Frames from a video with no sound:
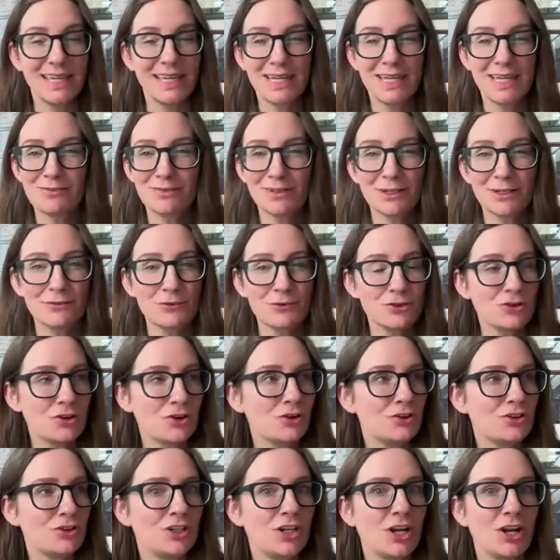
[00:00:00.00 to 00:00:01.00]
Even if
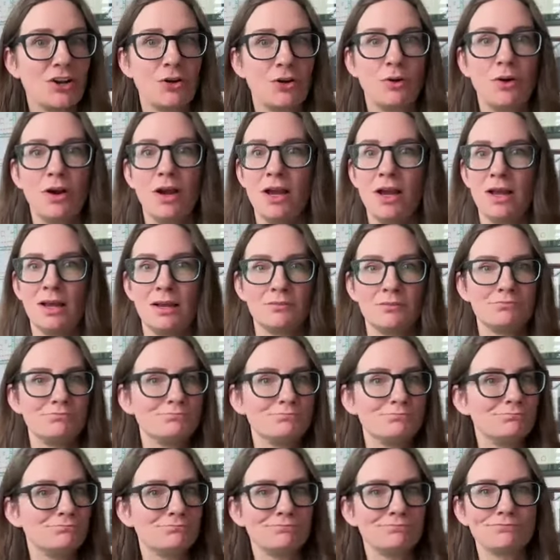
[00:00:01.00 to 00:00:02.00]
you're,
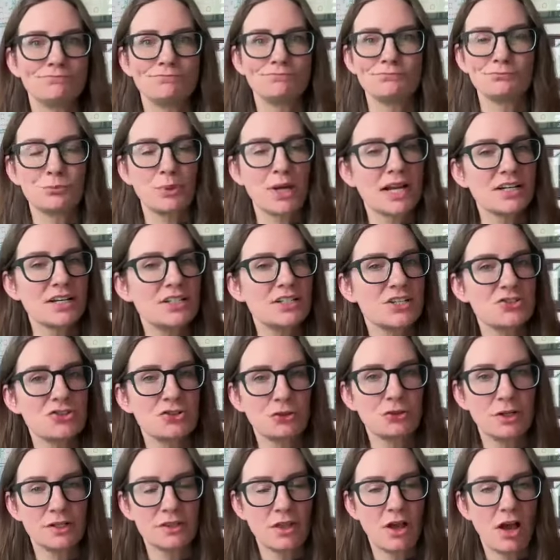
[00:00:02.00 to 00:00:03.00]

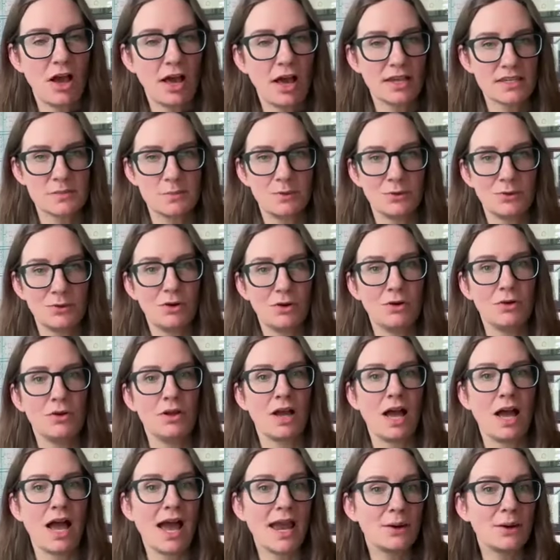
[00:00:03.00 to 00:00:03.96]
practitioner at the hospital.